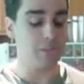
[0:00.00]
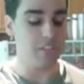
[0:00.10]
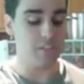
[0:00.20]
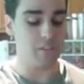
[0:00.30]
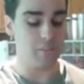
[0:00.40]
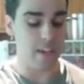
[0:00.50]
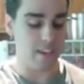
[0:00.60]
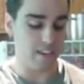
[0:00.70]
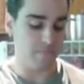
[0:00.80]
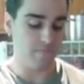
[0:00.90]
and easy to
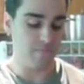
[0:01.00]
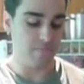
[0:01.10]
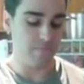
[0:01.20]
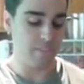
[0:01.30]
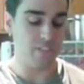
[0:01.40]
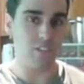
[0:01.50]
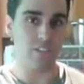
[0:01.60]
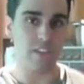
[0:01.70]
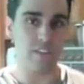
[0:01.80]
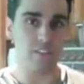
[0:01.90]
make. This
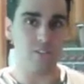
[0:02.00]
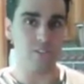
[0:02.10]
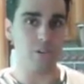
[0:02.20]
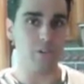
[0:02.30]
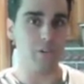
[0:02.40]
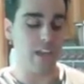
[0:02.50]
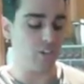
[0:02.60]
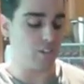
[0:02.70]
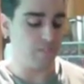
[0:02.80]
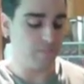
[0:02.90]
is it. This is your
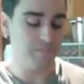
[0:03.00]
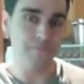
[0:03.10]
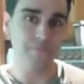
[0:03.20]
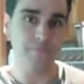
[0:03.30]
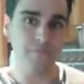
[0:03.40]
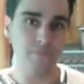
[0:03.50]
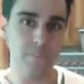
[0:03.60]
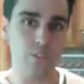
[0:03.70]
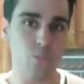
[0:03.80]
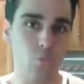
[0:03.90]
creation.
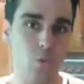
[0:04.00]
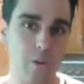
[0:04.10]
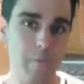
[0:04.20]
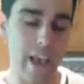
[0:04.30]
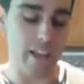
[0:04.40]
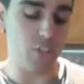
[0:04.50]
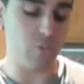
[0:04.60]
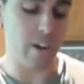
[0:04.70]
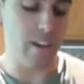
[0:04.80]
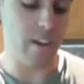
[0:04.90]
This is one batch right